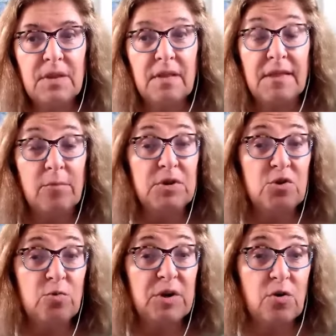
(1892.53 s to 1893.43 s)
Then when
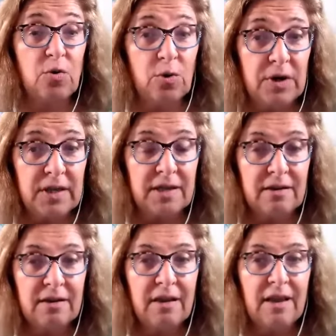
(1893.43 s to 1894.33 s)
you record it,
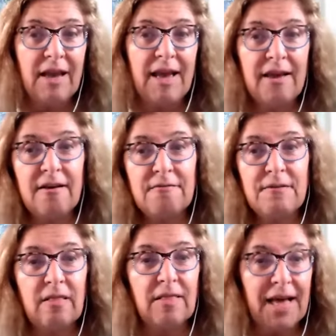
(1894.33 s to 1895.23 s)
have
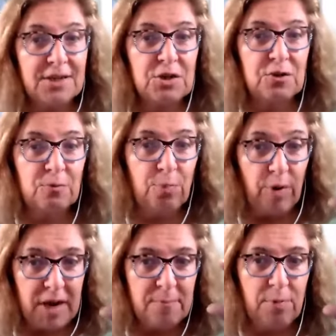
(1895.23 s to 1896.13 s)
logical
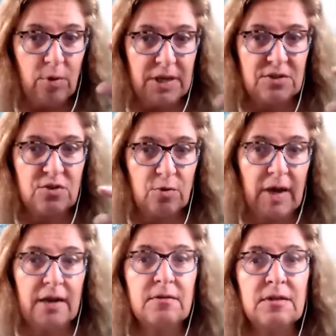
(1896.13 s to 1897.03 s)
breakpoints
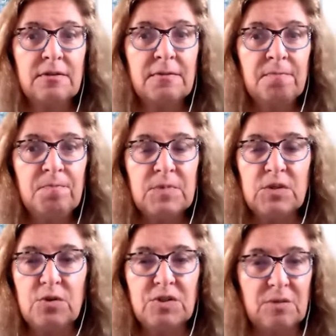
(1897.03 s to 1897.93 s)
throughout.
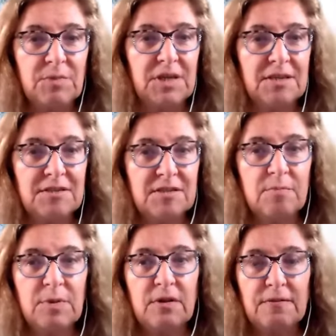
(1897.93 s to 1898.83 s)
Do something as
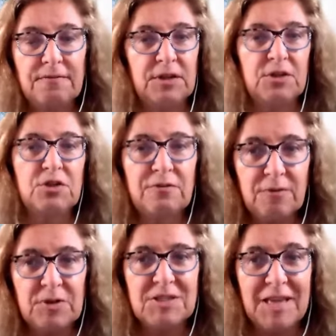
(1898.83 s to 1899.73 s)
simple, finish your
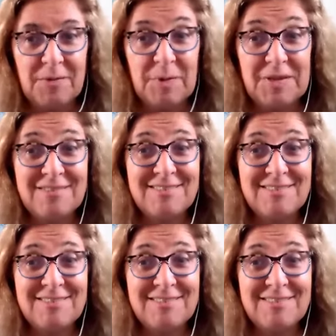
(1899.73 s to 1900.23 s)
first segment,